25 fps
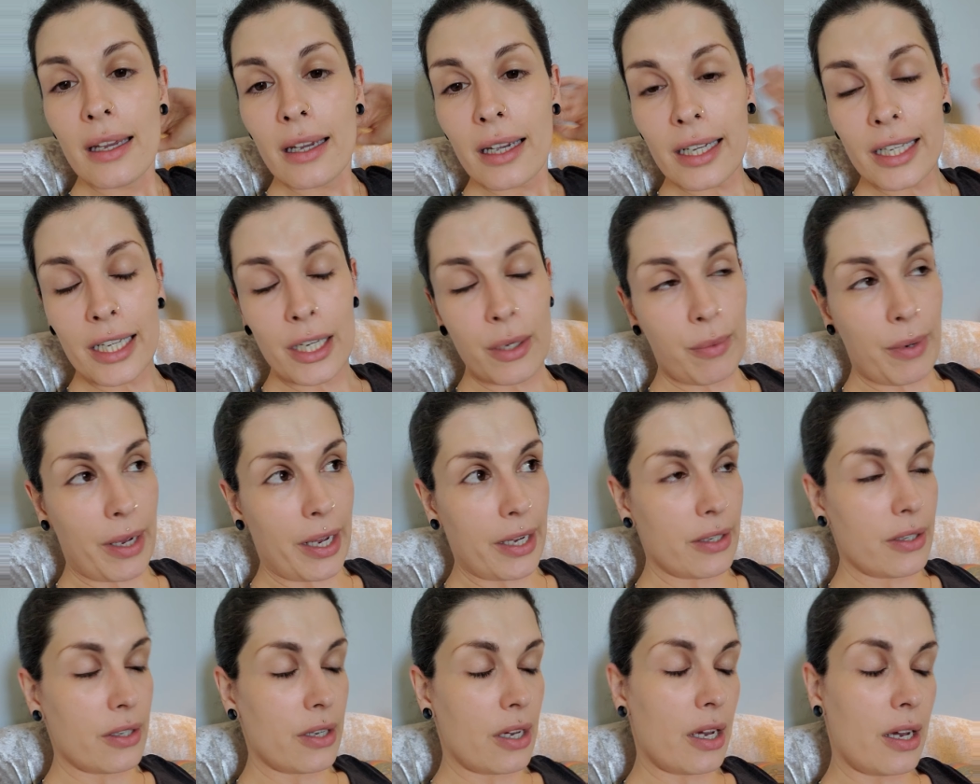
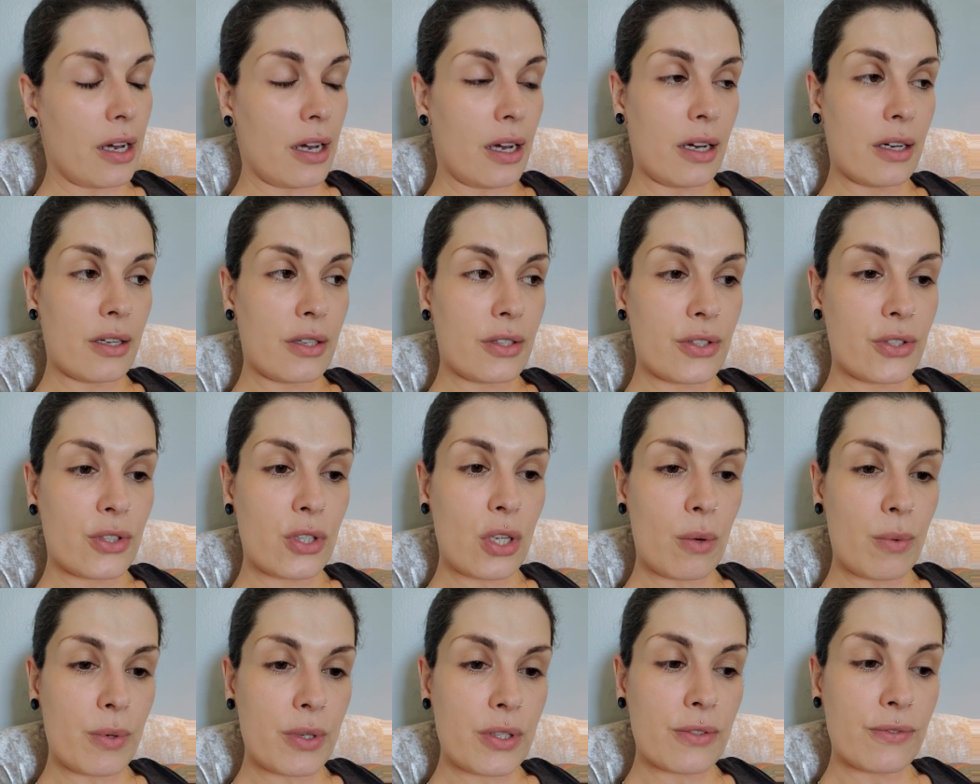Anyway,
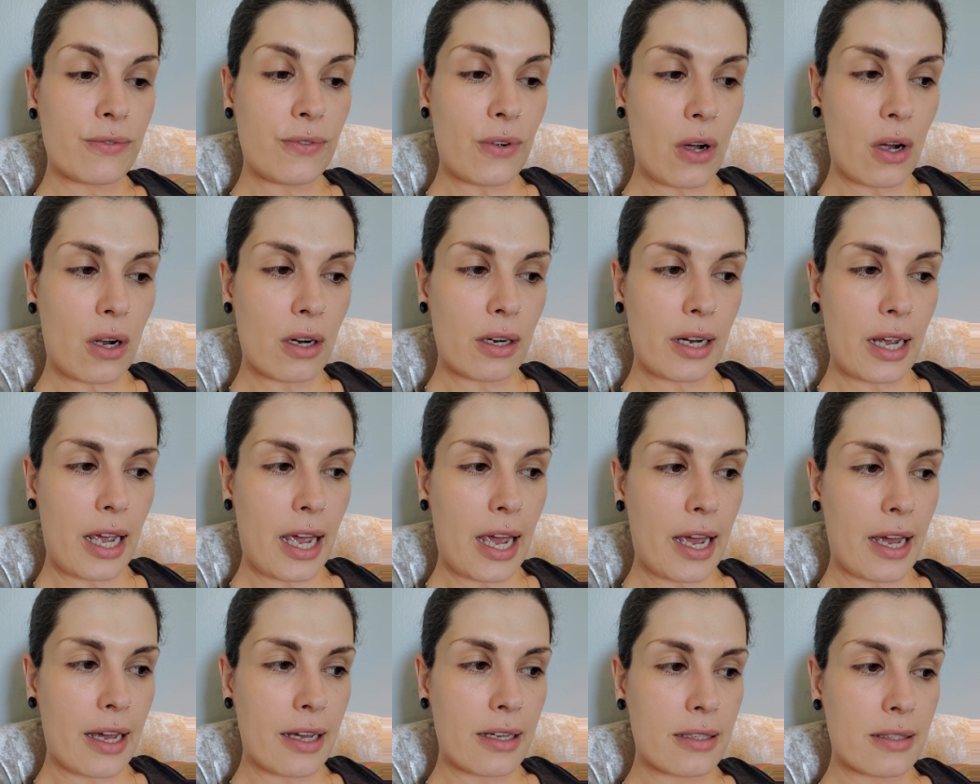so as far
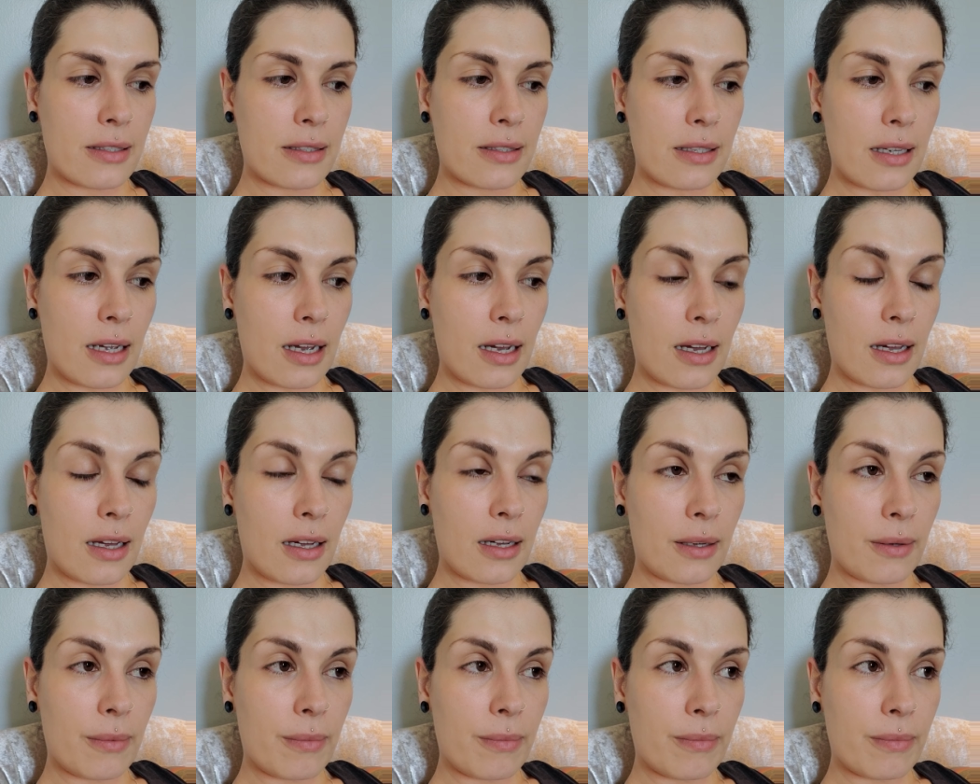as
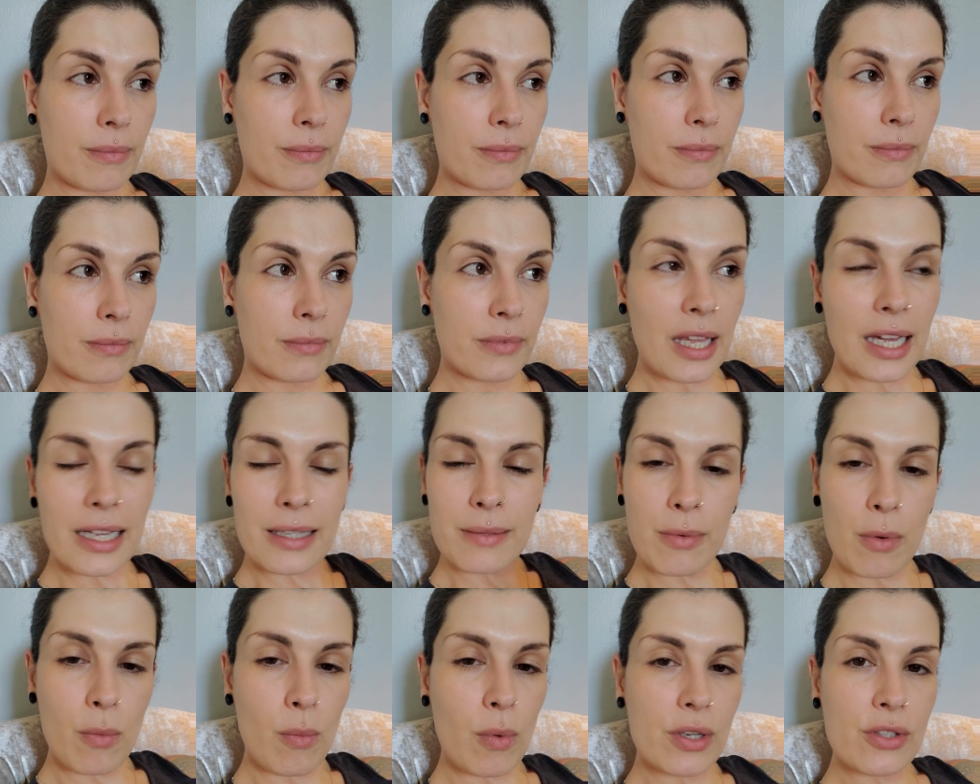
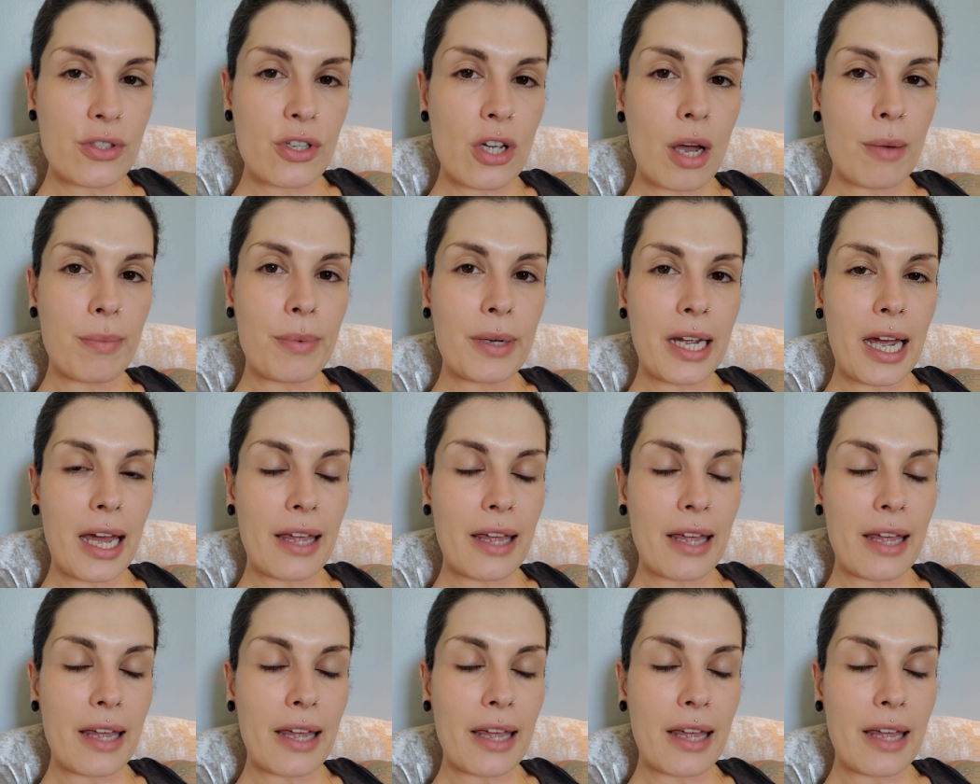that's my one topic.